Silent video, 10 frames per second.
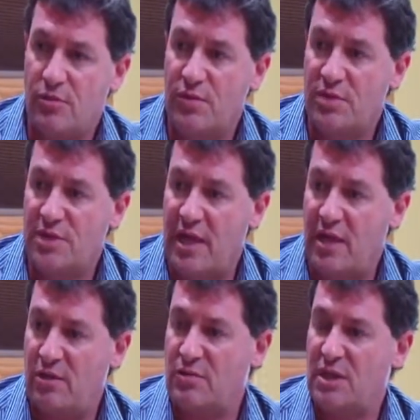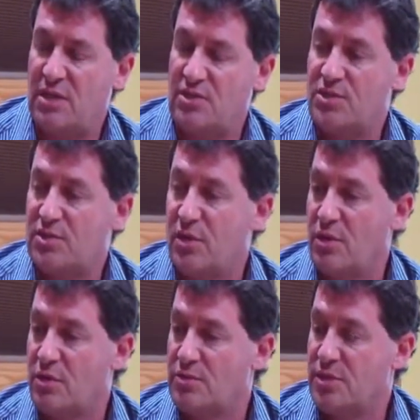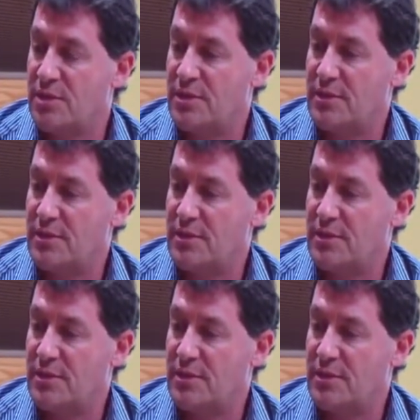the town installed